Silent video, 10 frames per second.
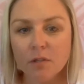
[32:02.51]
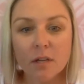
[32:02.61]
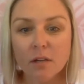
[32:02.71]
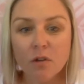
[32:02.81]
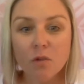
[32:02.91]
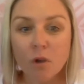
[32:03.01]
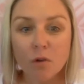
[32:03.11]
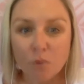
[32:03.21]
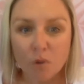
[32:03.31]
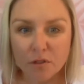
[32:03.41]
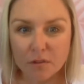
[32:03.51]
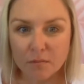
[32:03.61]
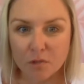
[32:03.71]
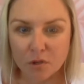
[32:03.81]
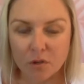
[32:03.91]
And you won't want
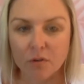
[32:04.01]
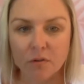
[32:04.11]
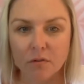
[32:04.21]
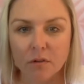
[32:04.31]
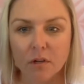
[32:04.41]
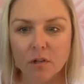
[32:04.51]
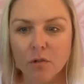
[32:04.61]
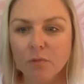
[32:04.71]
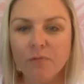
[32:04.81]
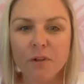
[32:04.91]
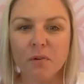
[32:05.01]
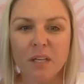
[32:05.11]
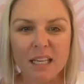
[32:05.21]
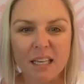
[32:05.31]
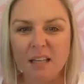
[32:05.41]
them to. You'll feel
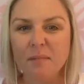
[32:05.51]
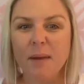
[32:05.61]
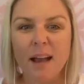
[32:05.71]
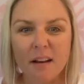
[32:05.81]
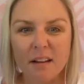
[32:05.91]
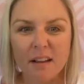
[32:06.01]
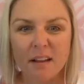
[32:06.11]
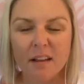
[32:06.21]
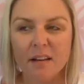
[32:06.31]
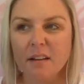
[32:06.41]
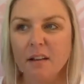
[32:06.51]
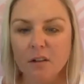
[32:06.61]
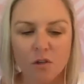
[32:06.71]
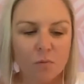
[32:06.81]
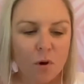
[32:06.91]
icky about it.
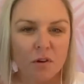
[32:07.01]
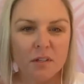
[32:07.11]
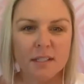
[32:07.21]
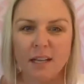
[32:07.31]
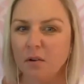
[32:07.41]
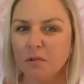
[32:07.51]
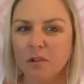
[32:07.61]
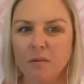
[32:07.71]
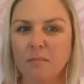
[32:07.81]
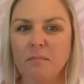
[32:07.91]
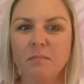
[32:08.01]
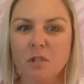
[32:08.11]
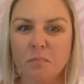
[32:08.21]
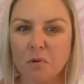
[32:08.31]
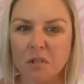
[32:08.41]
You won't tell them
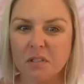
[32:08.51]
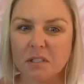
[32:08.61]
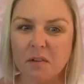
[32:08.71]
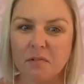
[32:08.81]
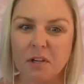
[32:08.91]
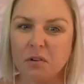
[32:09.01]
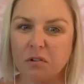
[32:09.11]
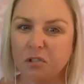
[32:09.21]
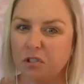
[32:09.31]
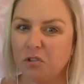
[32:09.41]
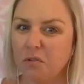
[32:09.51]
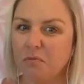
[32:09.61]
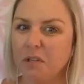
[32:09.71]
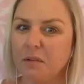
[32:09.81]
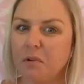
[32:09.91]
to book a discovery call because you don't
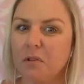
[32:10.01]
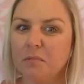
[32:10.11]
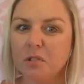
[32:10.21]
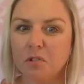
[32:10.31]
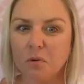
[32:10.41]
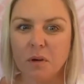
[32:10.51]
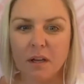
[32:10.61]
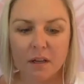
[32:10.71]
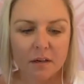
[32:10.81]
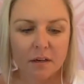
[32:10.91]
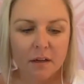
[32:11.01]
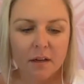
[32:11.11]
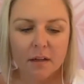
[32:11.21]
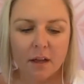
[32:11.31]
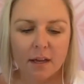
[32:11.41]
really want them to do it.
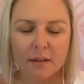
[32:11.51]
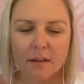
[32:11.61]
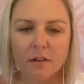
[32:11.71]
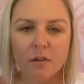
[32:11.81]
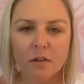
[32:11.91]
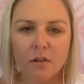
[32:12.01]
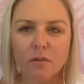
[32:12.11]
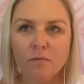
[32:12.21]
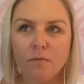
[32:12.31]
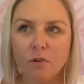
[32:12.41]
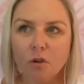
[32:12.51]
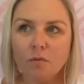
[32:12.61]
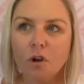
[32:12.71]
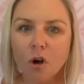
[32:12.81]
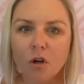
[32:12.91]
Like,
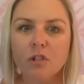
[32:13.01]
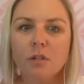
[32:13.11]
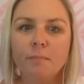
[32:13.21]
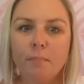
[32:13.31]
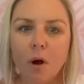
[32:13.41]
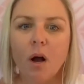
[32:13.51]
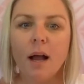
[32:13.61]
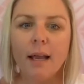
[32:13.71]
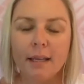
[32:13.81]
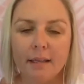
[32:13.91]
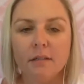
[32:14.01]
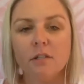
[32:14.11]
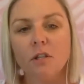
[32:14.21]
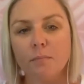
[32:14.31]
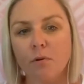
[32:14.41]
you've got to buy
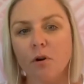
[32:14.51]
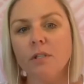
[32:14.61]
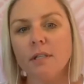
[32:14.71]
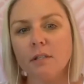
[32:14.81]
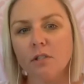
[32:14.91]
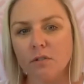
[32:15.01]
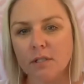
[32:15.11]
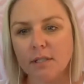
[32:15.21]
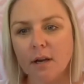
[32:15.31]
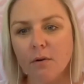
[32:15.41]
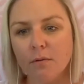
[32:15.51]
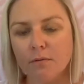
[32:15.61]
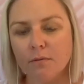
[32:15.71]
into the process yourself.